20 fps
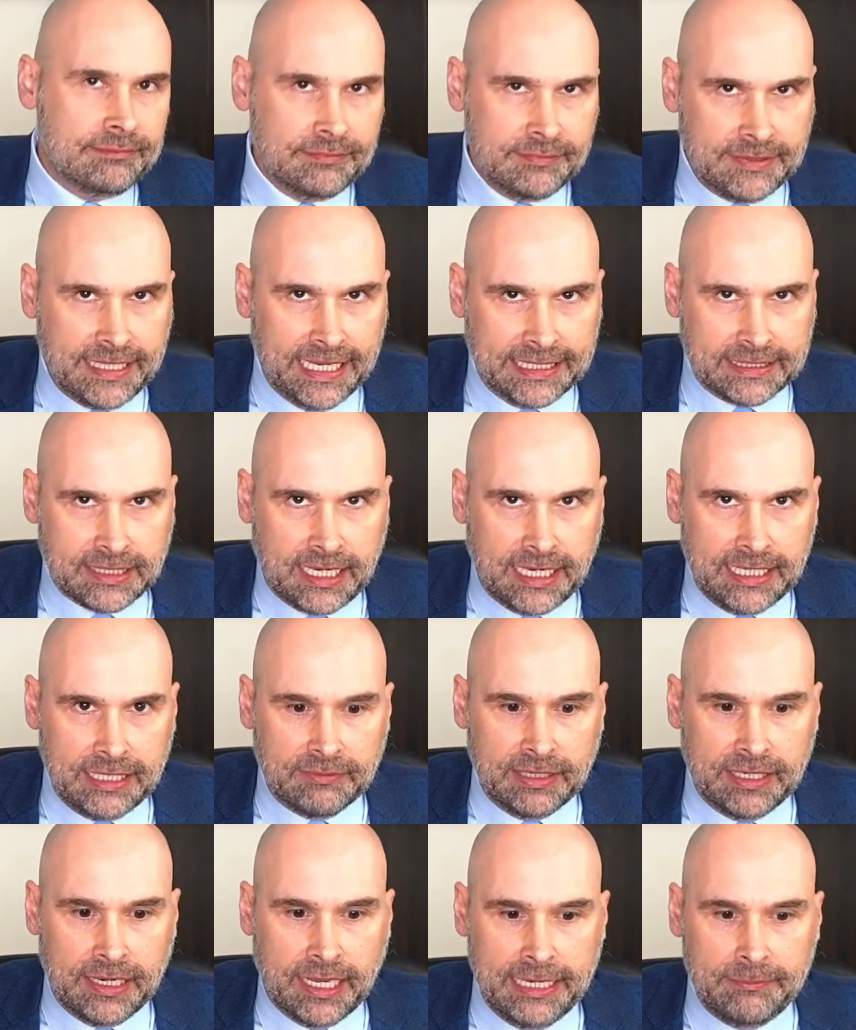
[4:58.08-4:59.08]
that's kind of
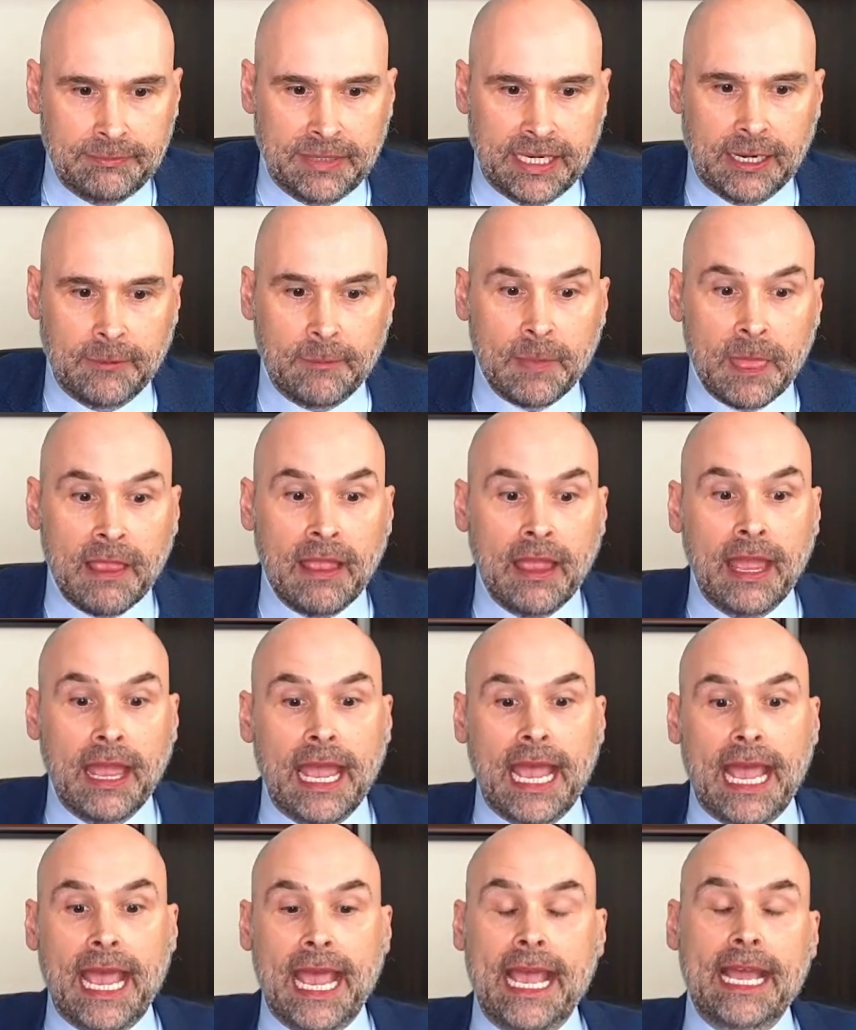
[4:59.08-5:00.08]
a nightmare.
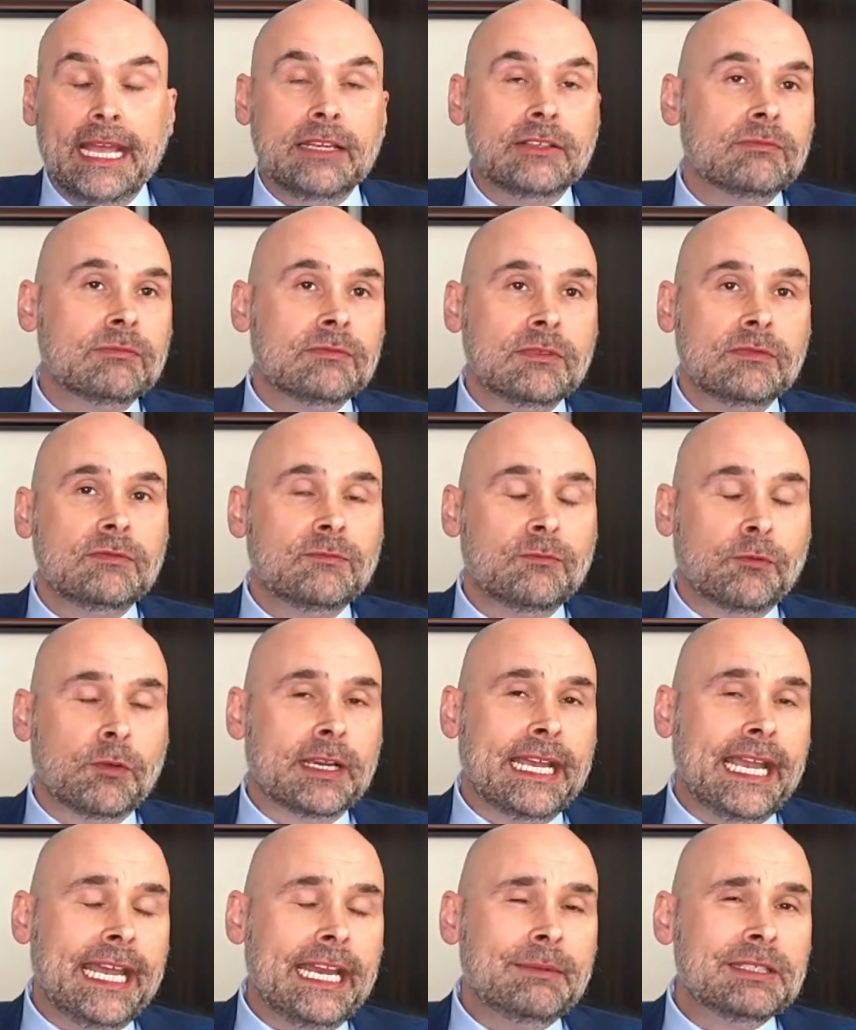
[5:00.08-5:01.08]
And for
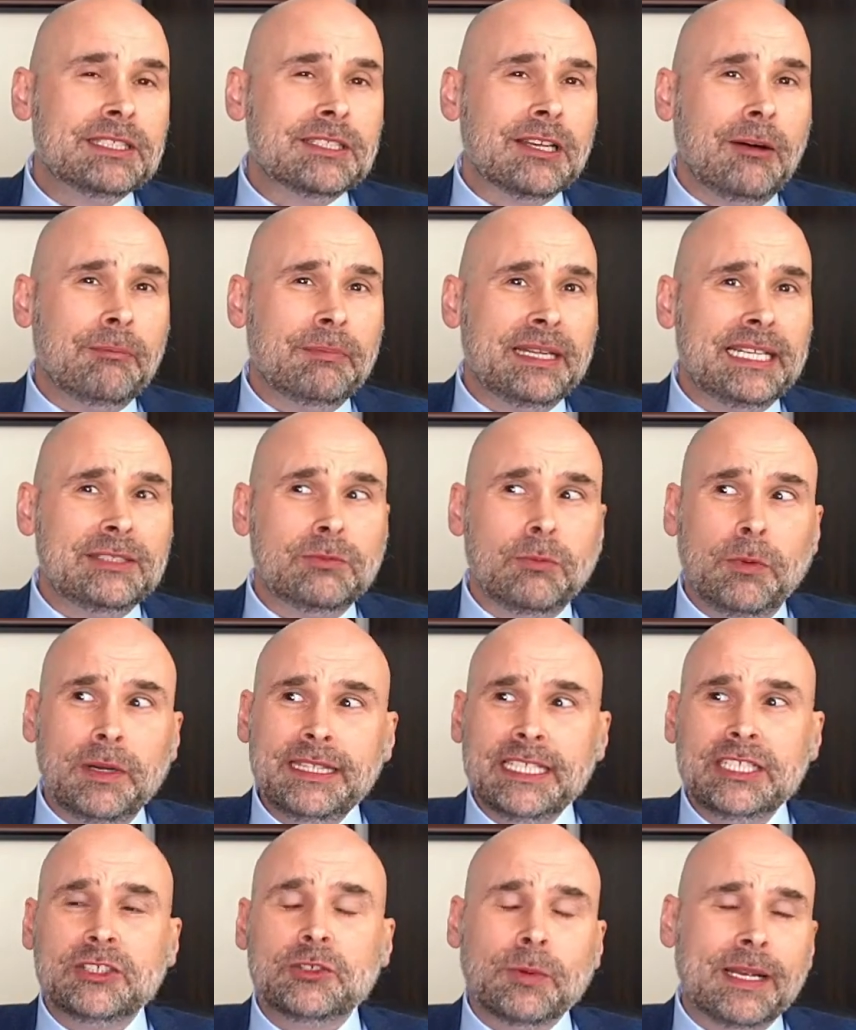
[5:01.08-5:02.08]
cannabis companies, what
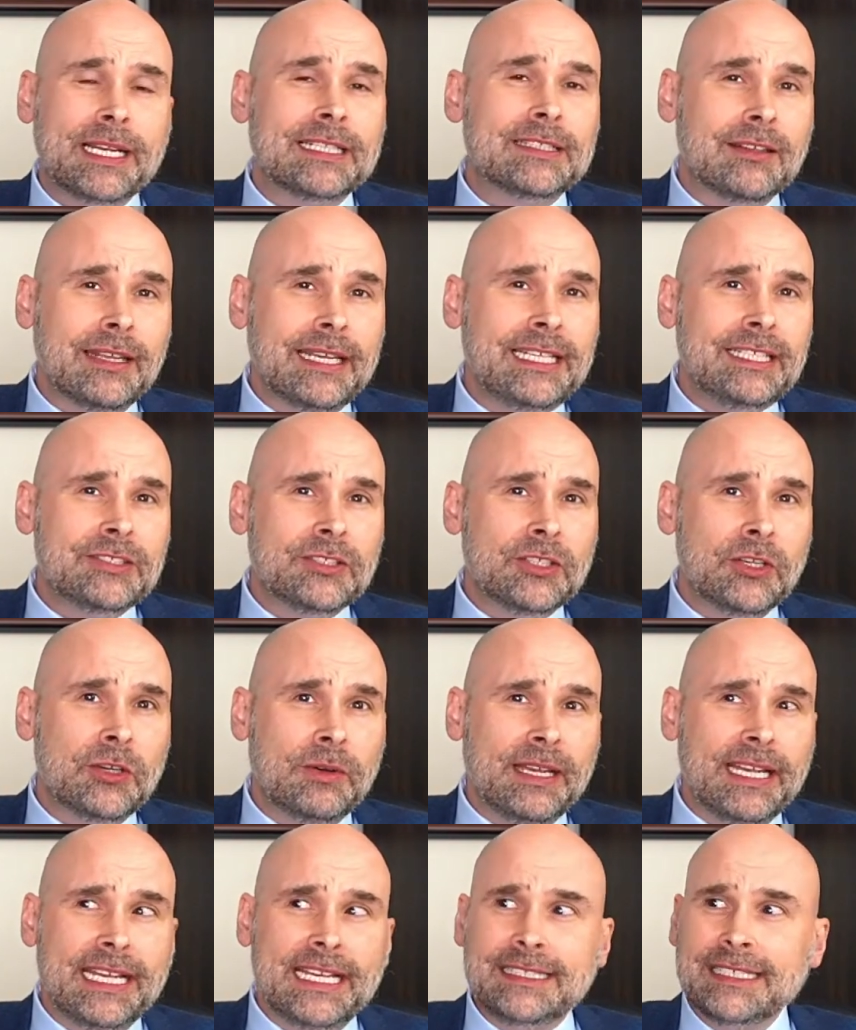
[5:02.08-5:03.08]
this translates to
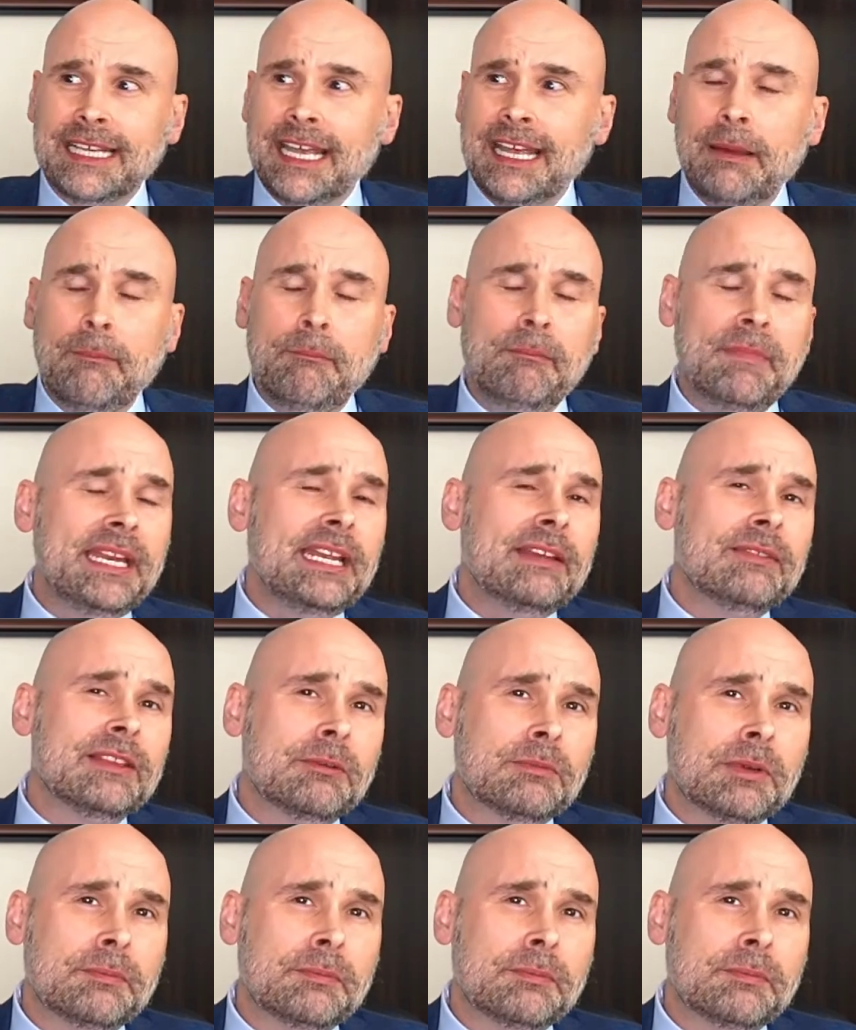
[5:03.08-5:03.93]
is many of them are